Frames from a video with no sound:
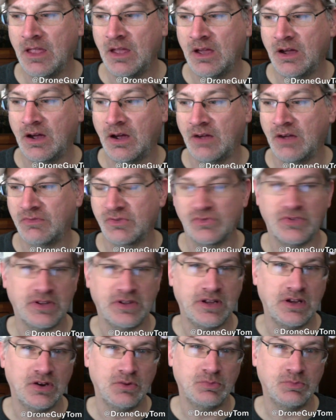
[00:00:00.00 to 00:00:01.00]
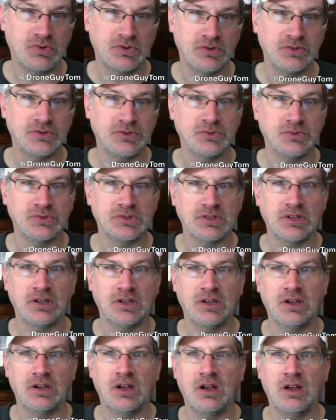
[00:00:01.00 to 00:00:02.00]
uh, for video producers
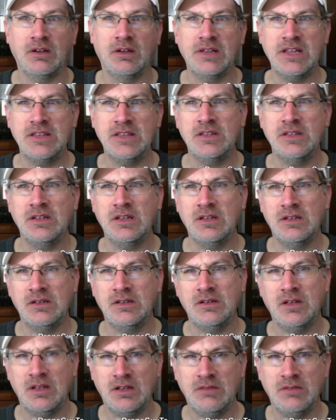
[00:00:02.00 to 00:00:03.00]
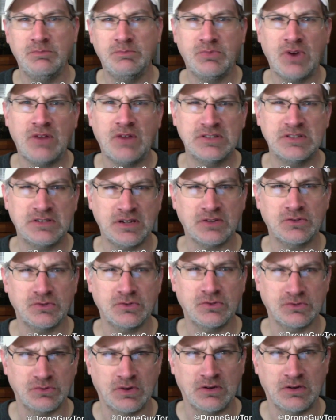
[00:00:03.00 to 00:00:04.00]
uh, in the private sector
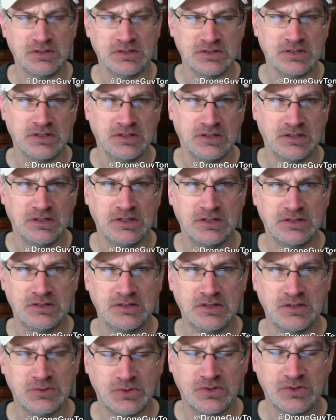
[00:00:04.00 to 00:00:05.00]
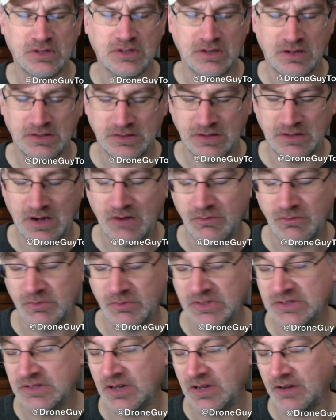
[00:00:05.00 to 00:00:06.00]
as well as the as, as well the, uh, the
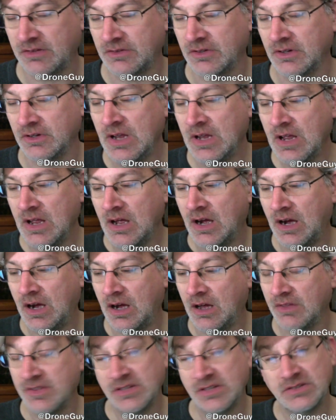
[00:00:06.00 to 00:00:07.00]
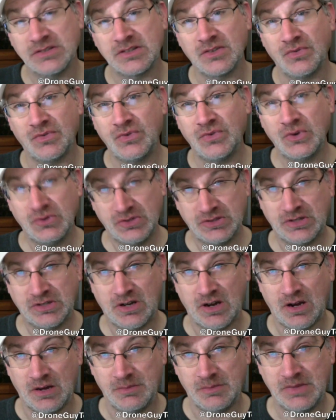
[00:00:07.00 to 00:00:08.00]
government sector. Uh, this is the first
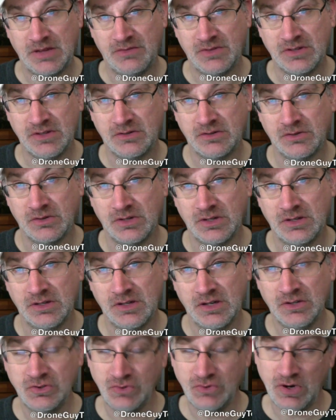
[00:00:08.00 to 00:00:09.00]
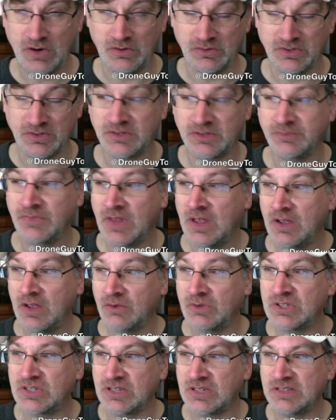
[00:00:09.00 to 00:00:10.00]
time they've included uh, drones,
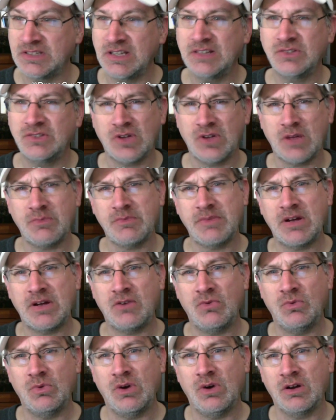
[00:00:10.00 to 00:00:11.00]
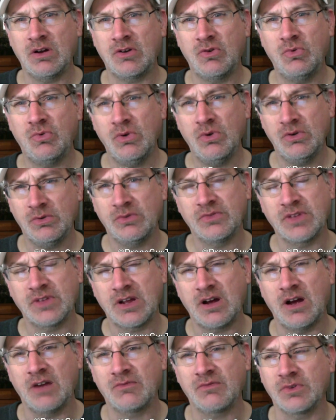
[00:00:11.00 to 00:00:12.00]
which I'd say took up about a quarter of the
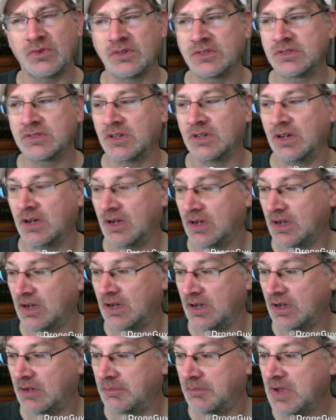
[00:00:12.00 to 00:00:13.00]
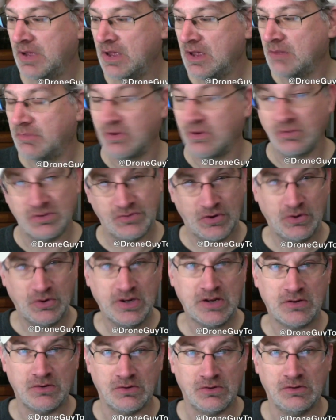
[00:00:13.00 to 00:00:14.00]
conference, um, but it was very
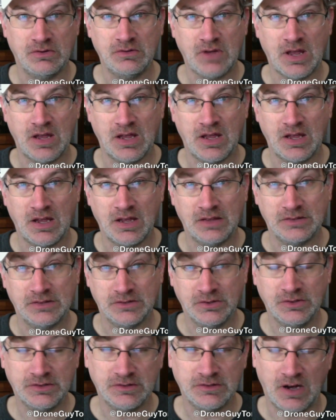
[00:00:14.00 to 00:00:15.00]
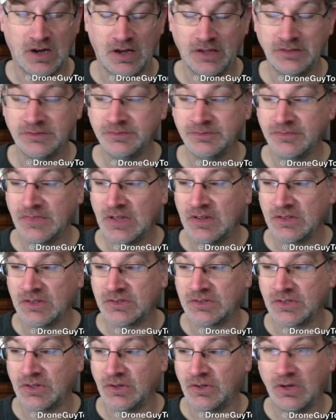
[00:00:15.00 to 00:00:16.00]
cool and I learned a lot.
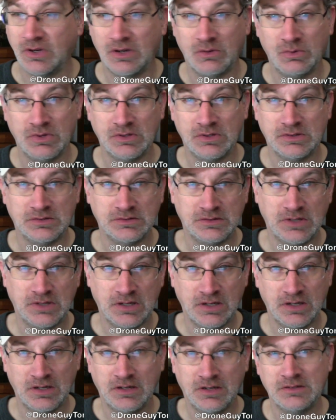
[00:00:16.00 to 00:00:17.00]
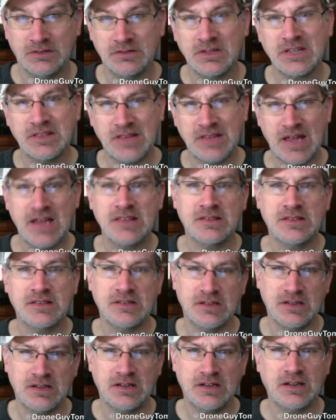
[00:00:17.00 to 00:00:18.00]
So uh, we'll look at that
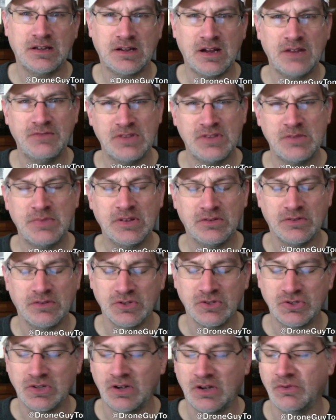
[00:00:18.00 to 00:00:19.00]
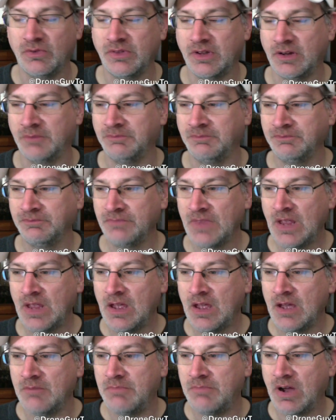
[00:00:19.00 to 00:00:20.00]
kind of in the middle of the show there.
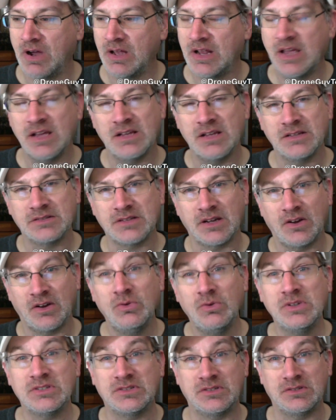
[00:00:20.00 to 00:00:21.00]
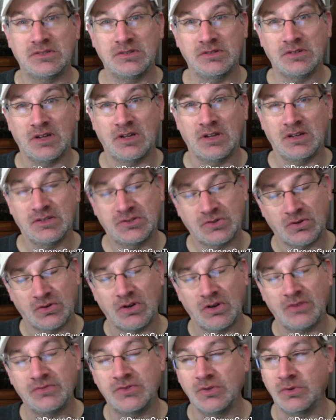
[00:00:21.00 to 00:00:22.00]
But as I always uh, start
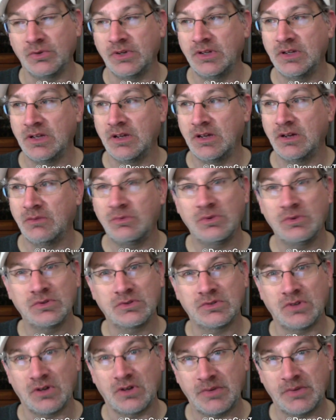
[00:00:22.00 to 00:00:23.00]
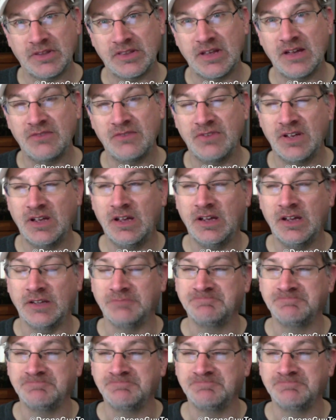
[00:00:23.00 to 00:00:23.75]
off doing, uh, we'll talk about the FAA.